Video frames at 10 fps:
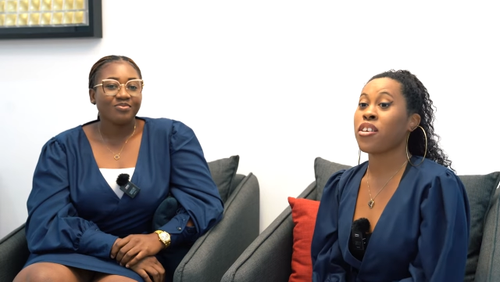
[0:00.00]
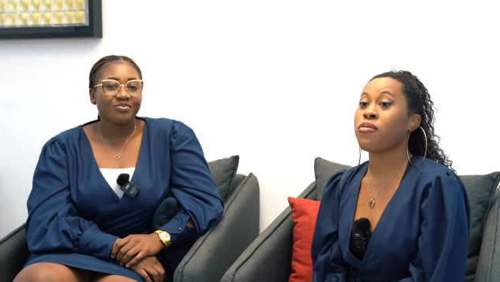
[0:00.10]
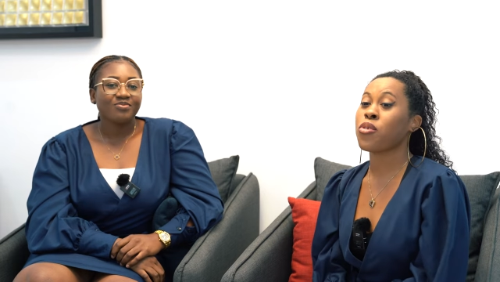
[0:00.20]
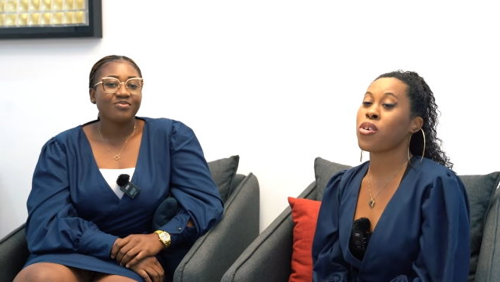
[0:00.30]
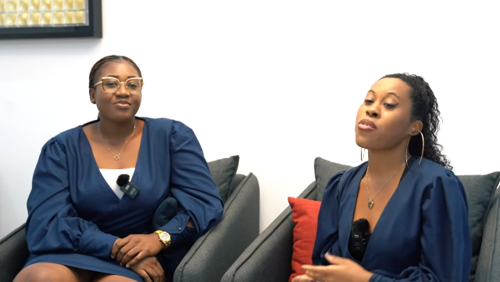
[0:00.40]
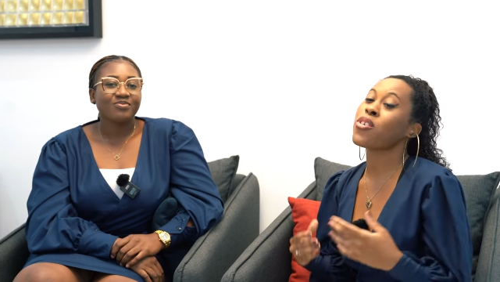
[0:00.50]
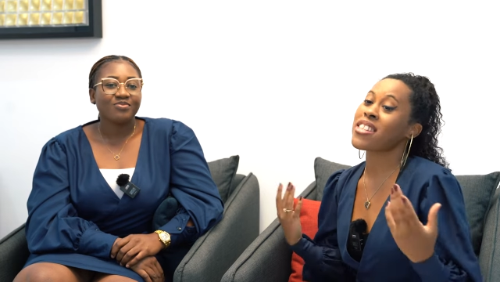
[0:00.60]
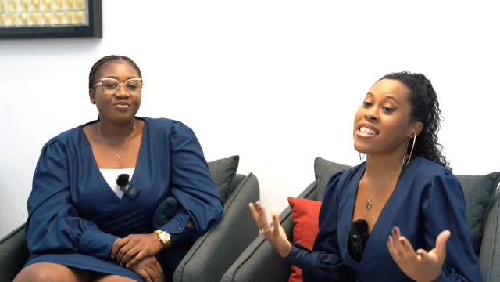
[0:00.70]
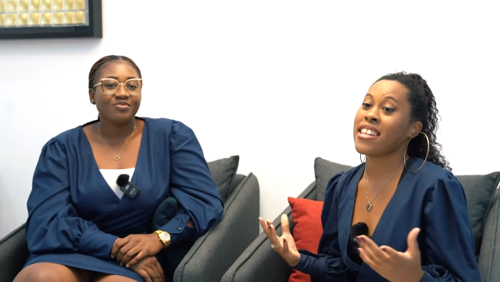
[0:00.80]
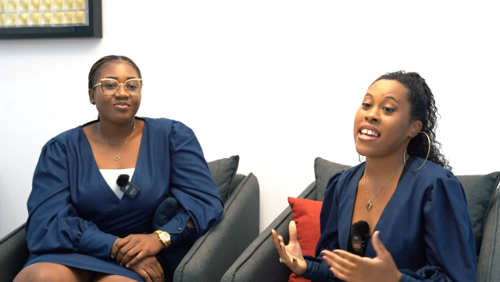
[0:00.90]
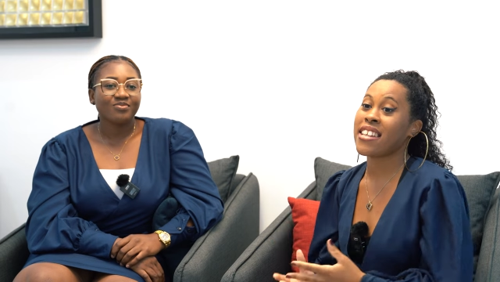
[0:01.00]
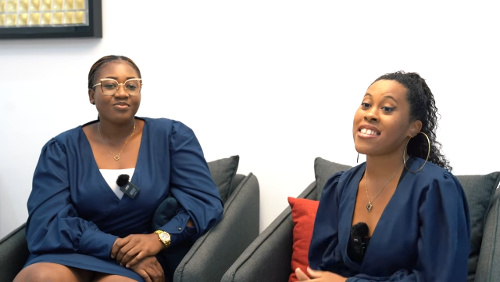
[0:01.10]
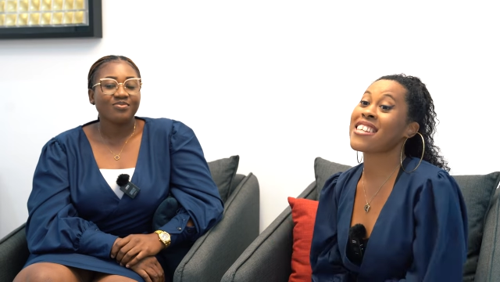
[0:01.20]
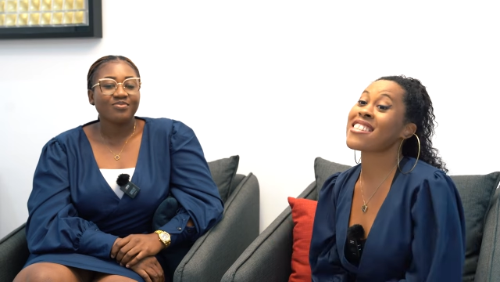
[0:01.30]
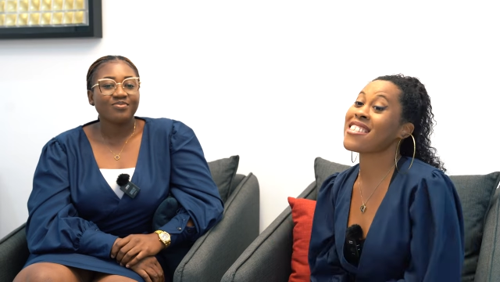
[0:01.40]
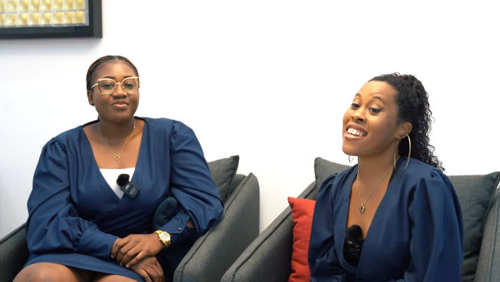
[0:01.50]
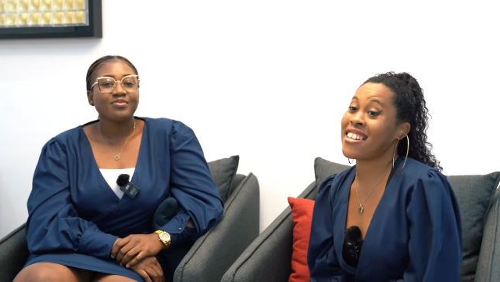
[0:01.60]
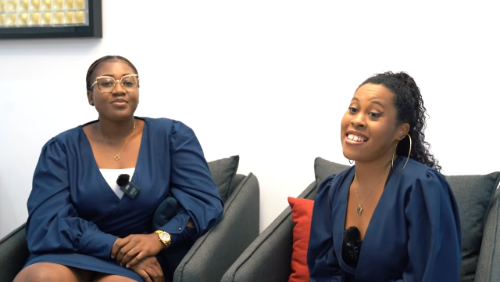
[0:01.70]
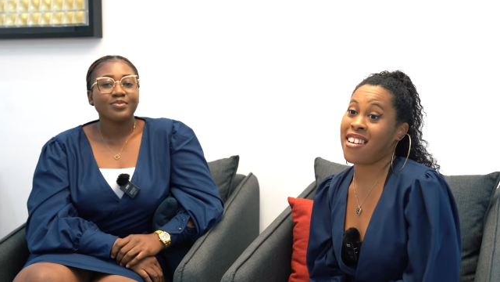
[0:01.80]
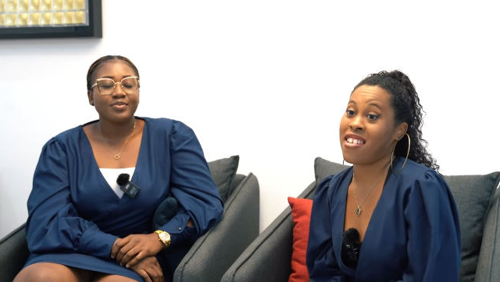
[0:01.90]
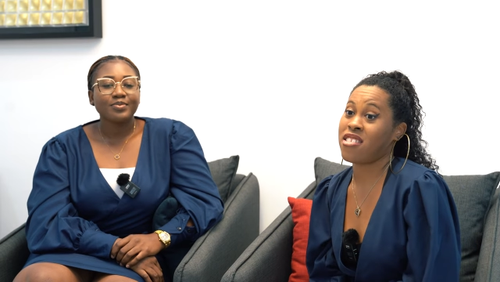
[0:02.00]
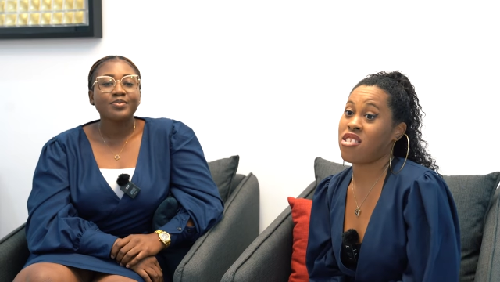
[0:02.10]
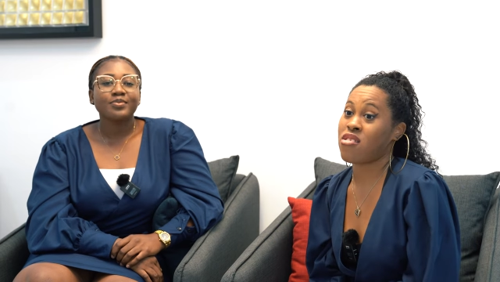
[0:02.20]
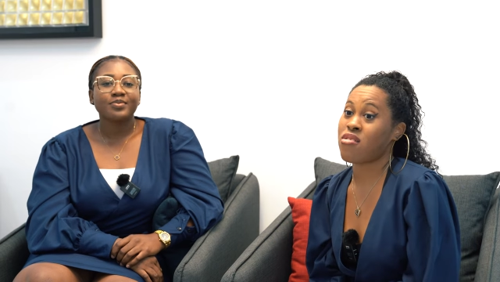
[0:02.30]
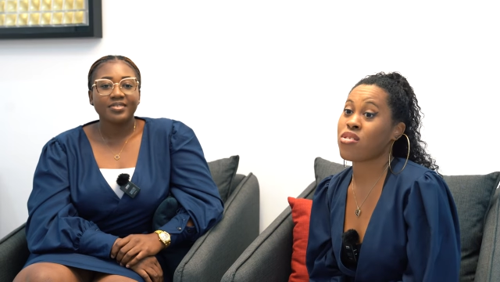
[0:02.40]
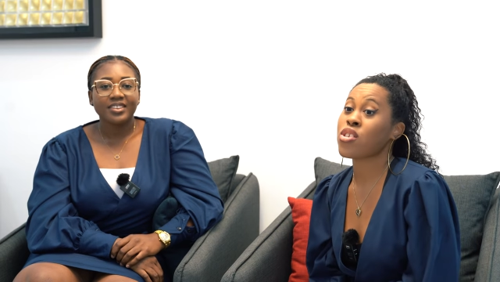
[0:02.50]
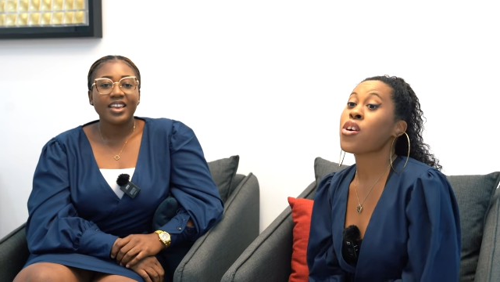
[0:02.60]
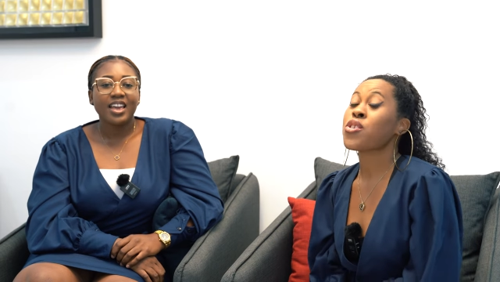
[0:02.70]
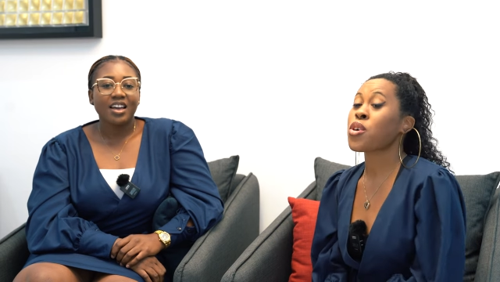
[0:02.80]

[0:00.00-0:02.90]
Speaker 1: And for, of course, Ghanaians, it's 99 years.